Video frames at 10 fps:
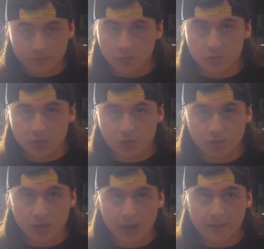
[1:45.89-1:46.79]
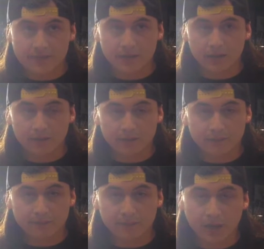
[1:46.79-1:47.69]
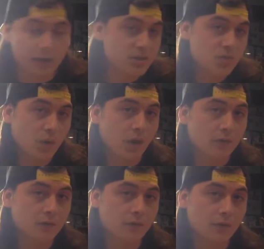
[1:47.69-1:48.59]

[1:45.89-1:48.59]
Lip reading: using two hands and it kind of just worked.